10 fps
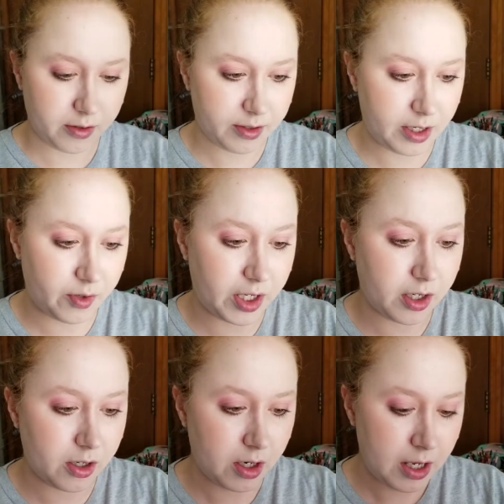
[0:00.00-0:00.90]
down
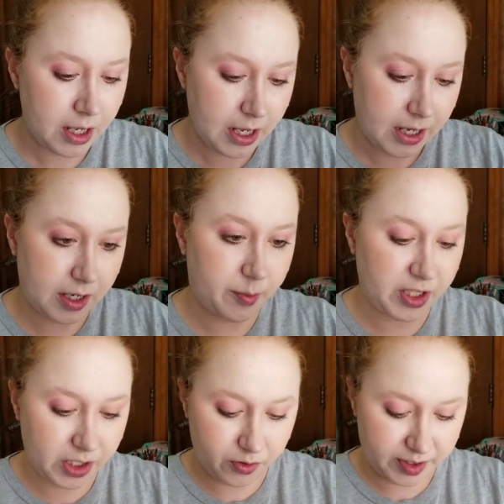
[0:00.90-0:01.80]
here, and I'm going
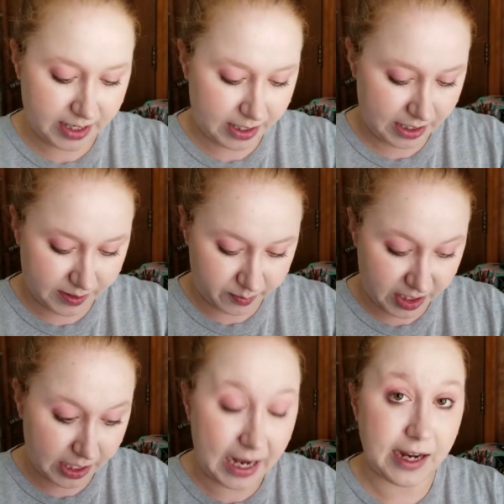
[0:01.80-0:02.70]
to use that as
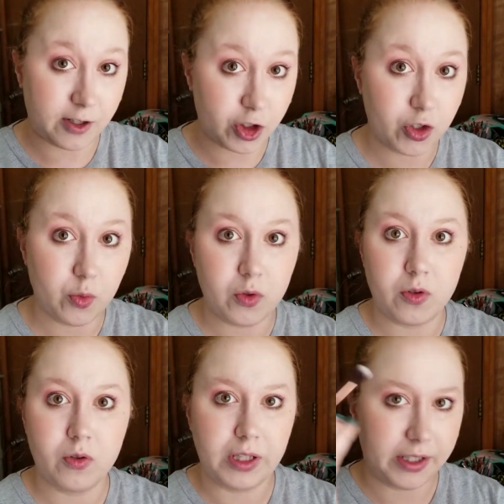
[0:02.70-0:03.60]
my
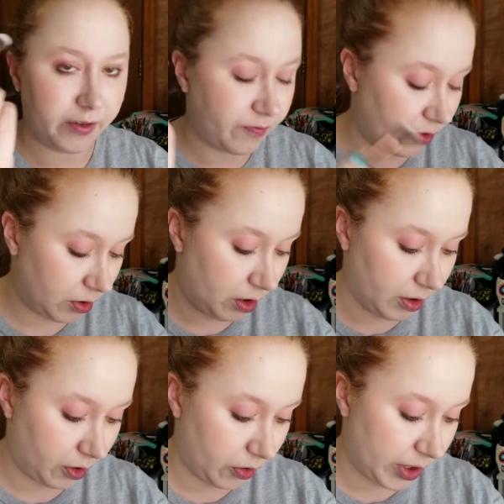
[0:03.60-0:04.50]
actual like
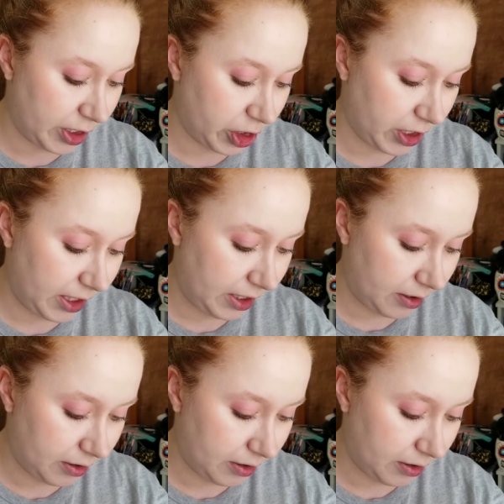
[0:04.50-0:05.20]
full-on crease shade.